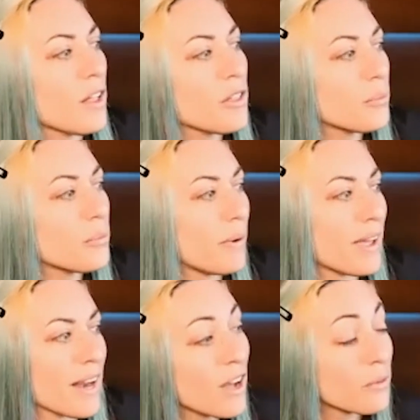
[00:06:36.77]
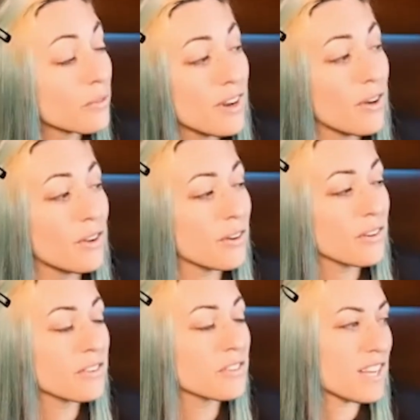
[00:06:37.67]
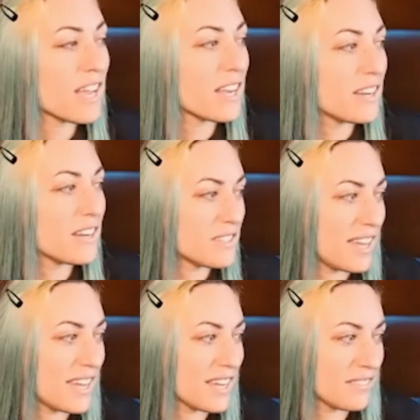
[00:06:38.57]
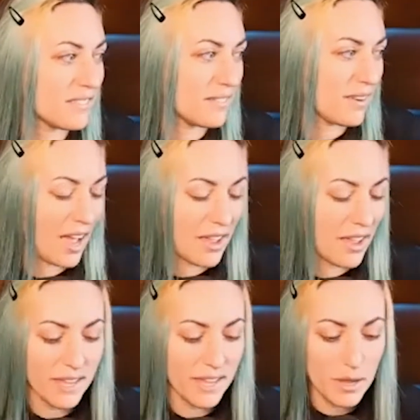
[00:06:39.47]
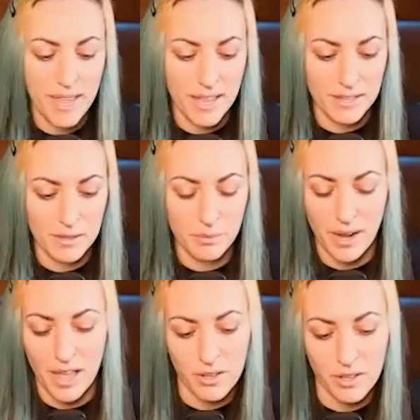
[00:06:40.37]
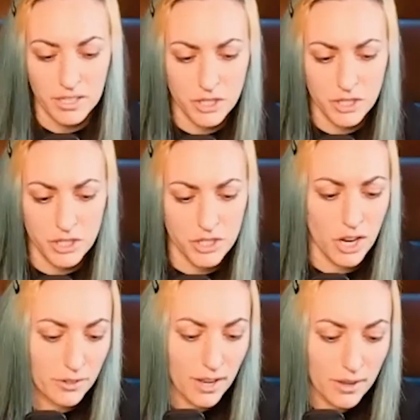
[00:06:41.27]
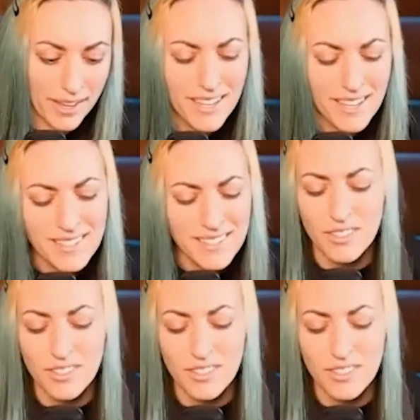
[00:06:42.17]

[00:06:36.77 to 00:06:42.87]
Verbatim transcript: other band. And I go, no, you don't understand. It's like, I like a band, but I don't like a genre. I guess that's a